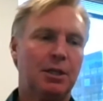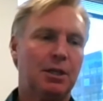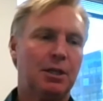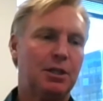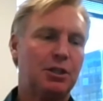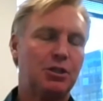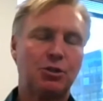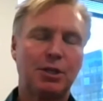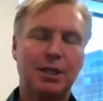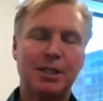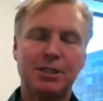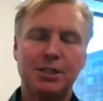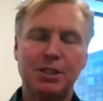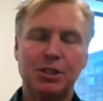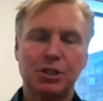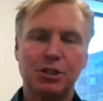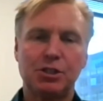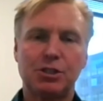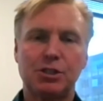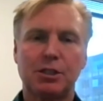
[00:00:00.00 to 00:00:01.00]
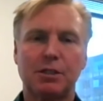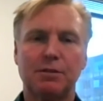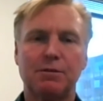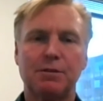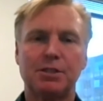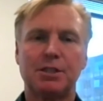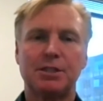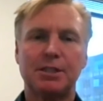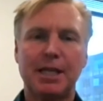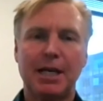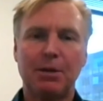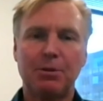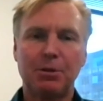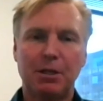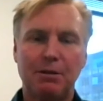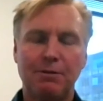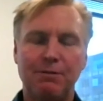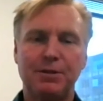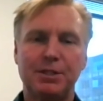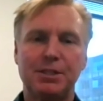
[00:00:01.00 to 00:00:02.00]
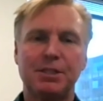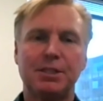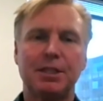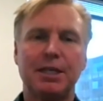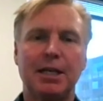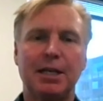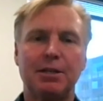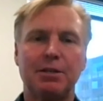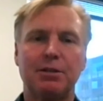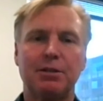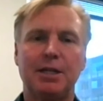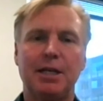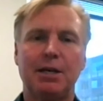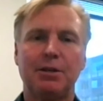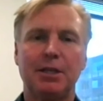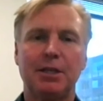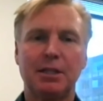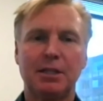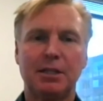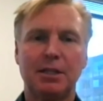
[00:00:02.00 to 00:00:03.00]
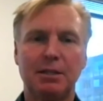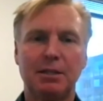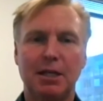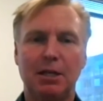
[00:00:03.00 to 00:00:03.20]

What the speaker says: the transition services, how it all fits together and how they can